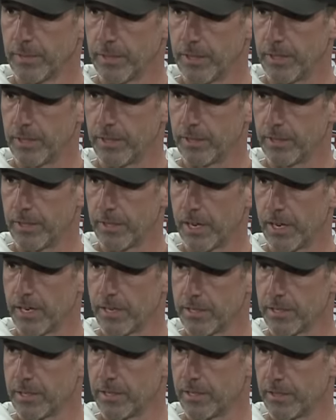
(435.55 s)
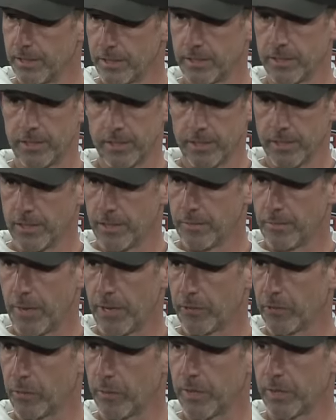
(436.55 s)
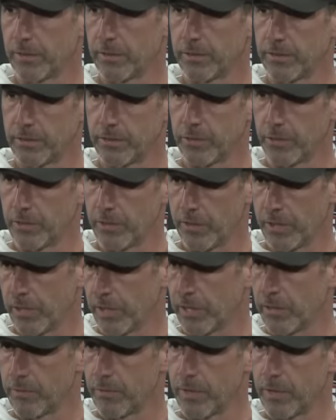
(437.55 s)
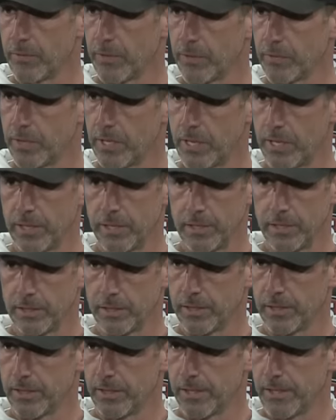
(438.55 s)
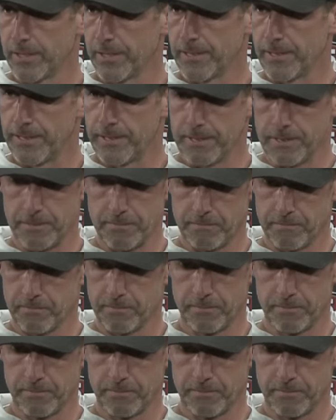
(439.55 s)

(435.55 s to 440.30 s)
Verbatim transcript: and the guys to mess with, so you can get a free 15, and um,